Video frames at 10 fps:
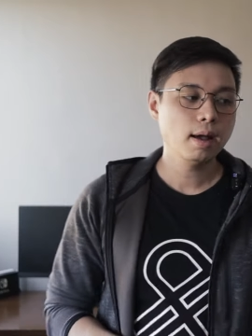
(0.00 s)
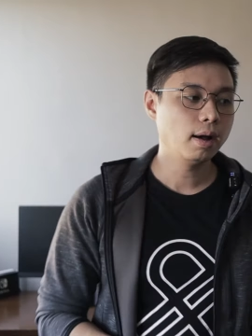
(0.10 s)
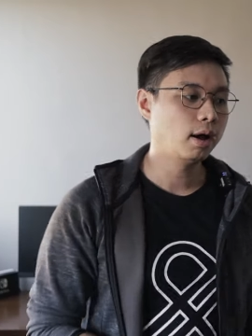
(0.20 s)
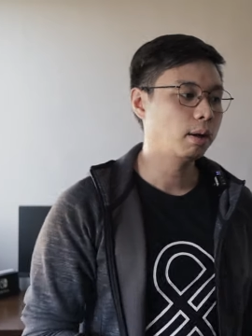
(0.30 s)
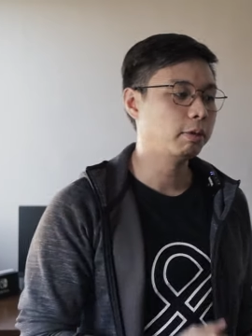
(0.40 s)

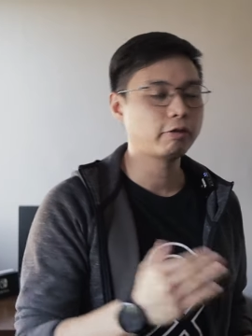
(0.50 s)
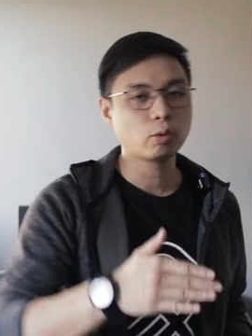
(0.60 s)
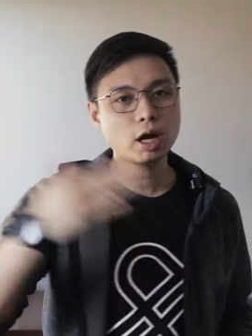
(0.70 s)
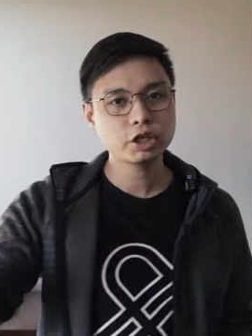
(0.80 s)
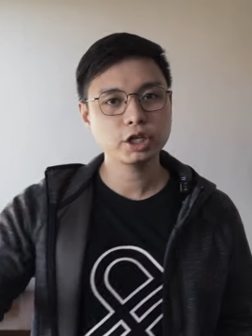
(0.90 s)
If you're
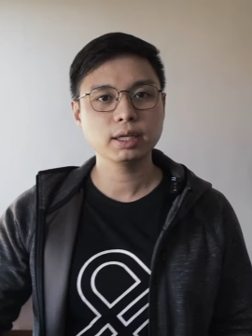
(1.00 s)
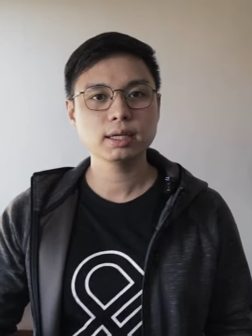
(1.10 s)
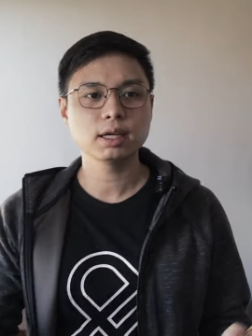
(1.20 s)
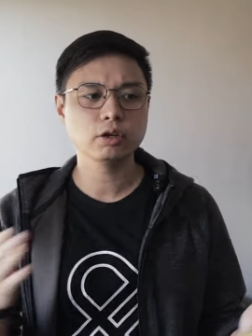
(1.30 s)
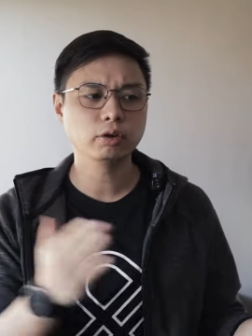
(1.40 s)
watching
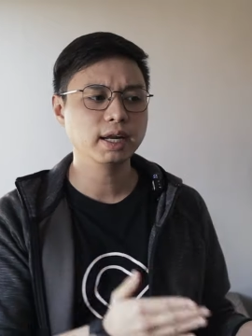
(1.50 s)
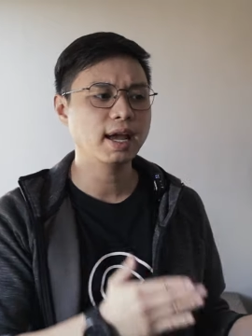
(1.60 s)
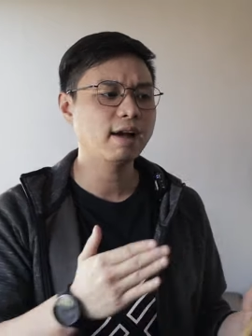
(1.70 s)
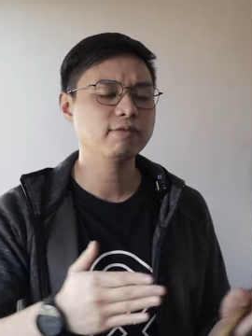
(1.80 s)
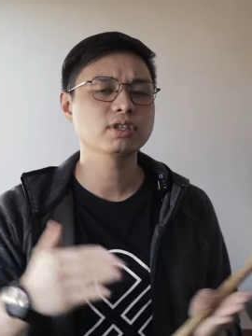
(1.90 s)
this and you already
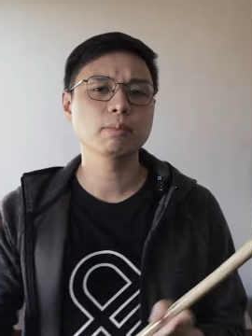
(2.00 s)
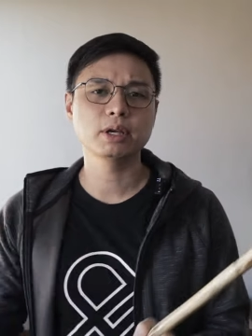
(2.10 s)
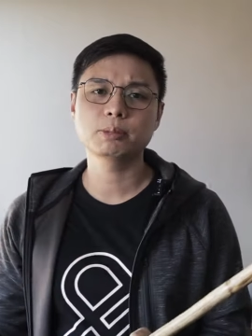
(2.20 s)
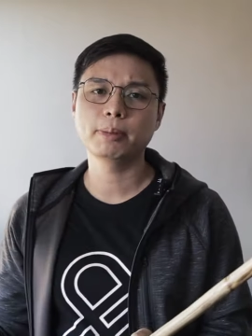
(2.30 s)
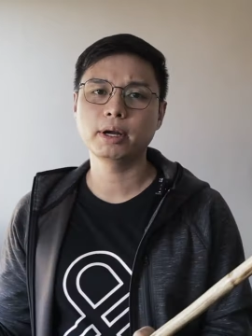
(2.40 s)
have some
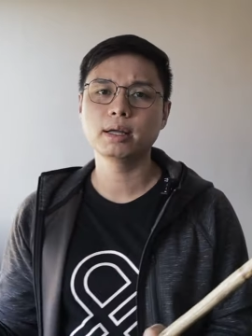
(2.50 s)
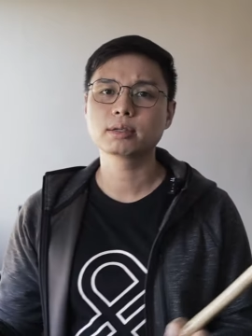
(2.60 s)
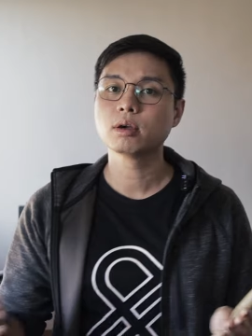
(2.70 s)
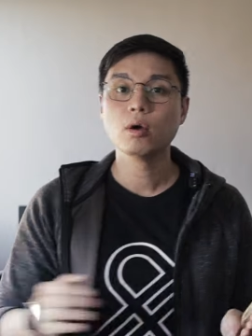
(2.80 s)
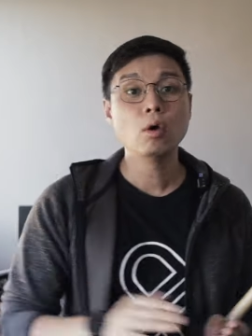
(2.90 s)

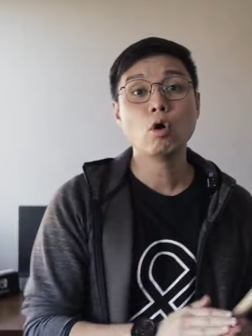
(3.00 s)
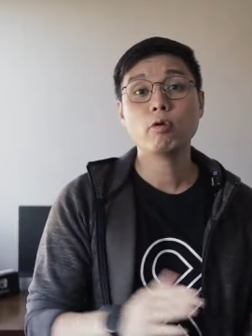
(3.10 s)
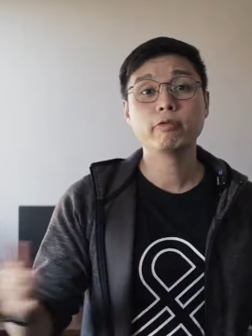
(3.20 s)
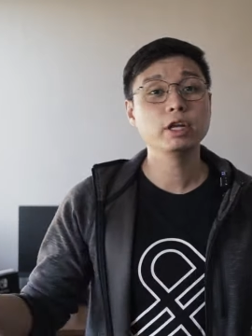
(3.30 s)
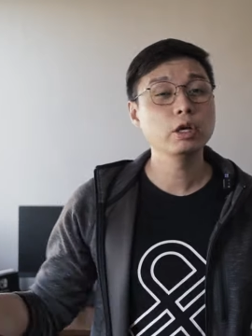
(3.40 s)
experience,
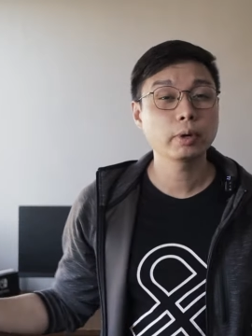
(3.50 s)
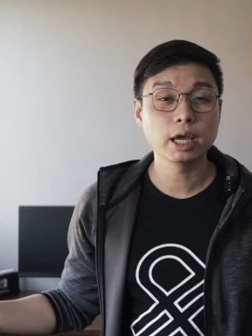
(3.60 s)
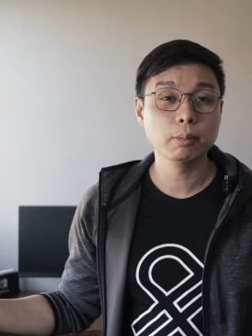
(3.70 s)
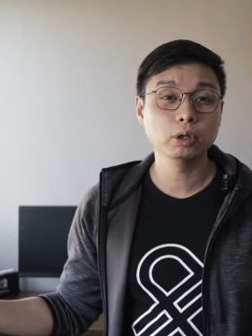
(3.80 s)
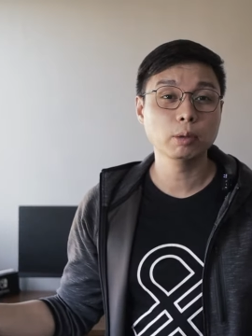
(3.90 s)
hopefully you were
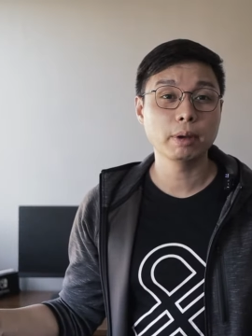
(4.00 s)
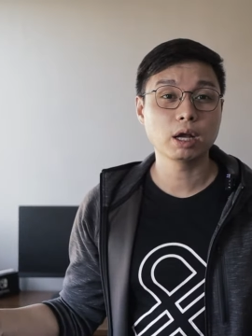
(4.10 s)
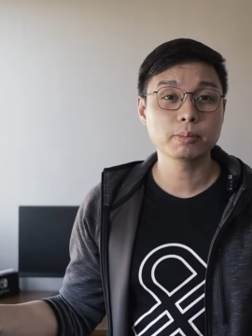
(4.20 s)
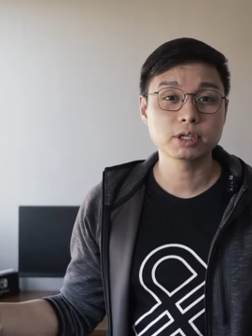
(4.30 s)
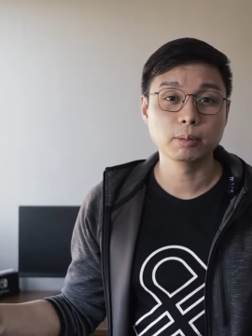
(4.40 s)
able to
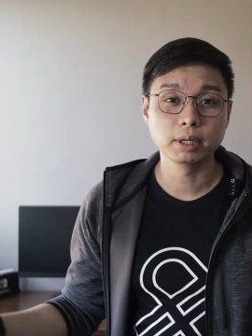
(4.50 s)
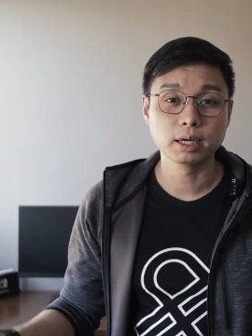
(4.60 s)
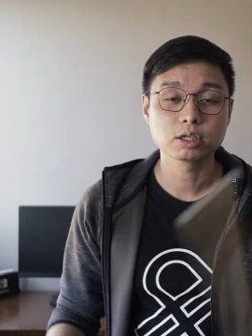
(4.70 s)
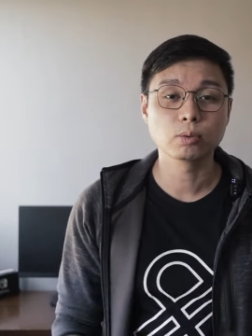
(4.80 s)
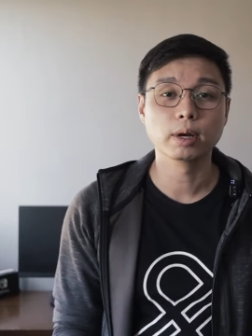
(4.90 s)
pick up something
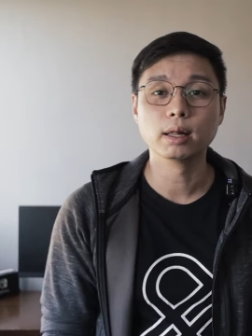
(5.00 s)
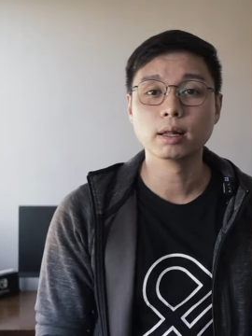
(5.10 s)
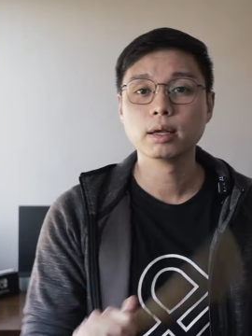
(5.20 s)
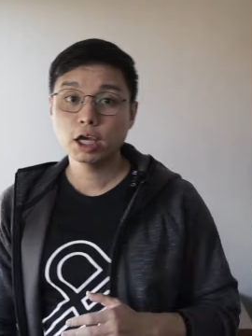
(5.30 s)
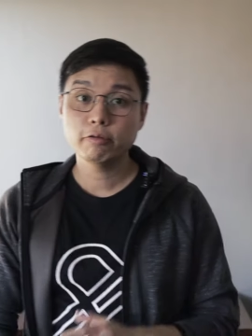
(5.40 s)
as
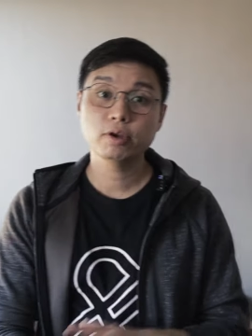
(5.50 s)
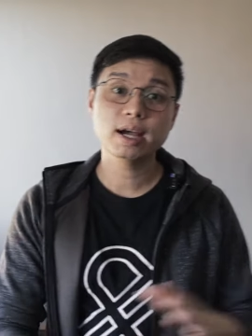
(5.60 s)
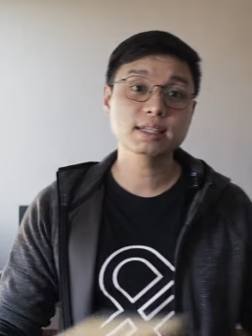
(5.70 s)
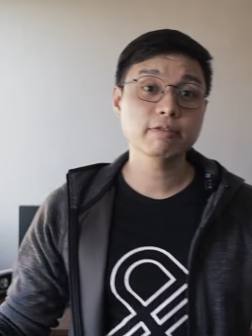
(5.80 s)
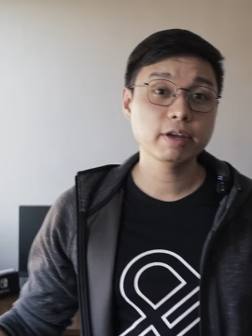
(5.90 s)
well. If you
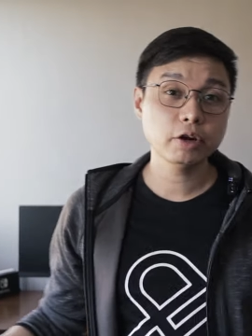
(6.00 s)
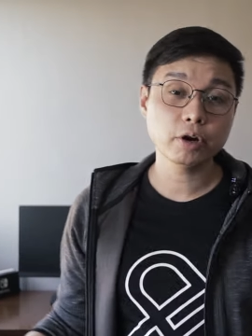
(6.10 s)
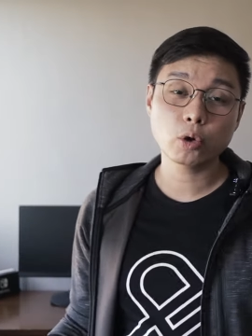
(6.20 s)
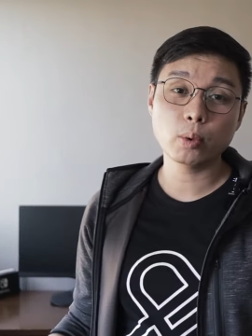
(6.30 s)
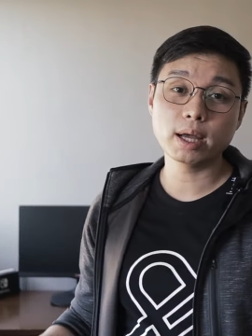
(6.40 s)
guys have any
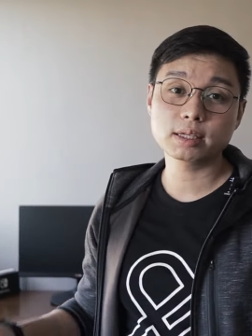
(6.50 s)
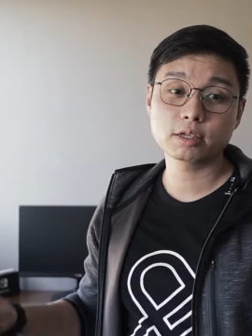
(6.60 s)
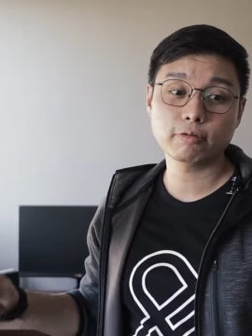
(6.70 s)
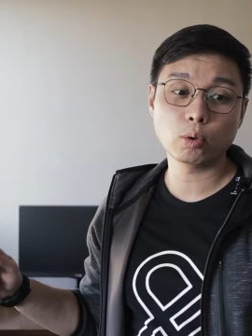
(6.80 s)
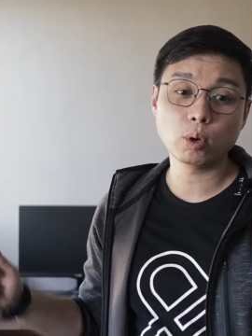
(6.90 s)

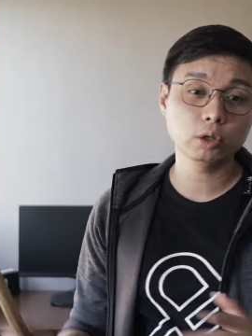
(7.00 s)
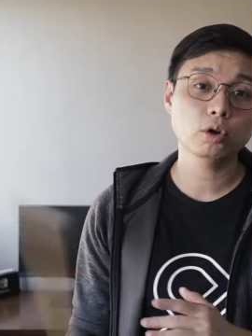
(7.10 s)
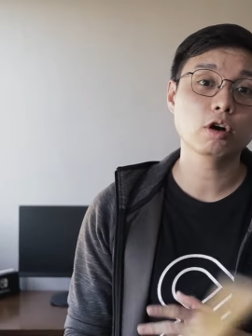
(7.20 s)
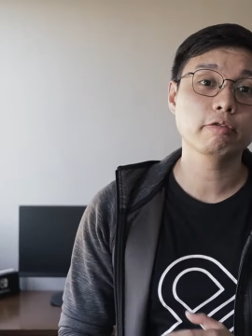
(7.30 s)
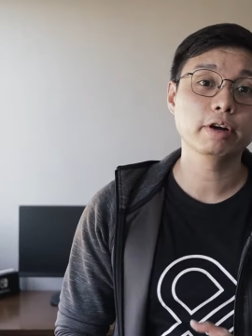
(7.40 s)
requests for what to
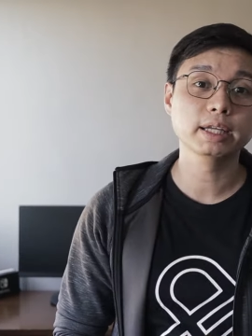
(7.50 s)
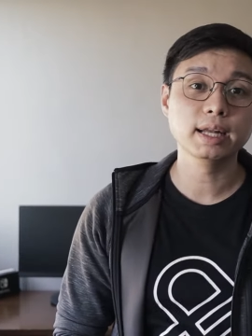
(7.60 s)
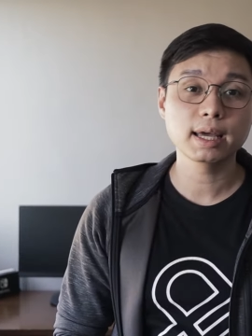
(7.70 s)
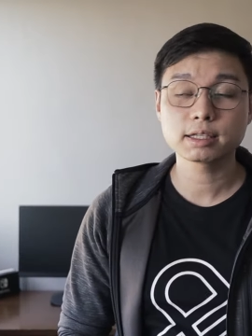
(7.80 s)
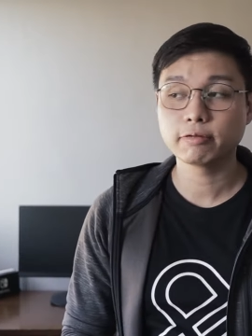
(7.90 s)
cover in the
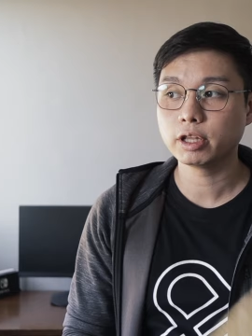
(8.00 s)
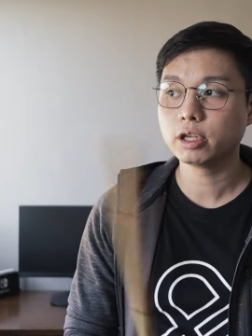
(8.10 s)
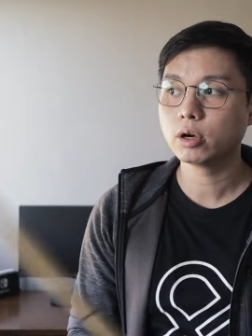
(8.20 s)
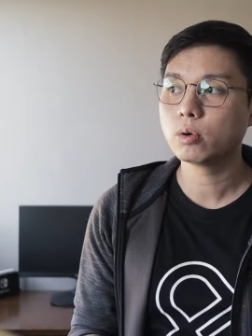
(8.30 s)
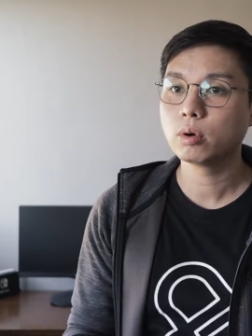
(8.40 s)
next
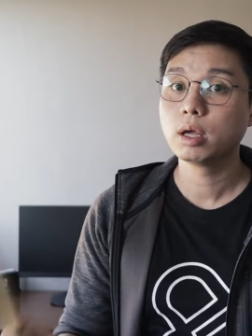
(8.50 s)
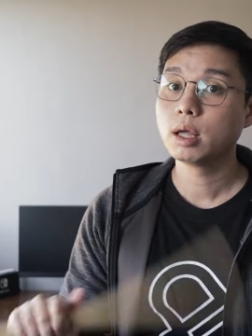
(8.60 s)
video,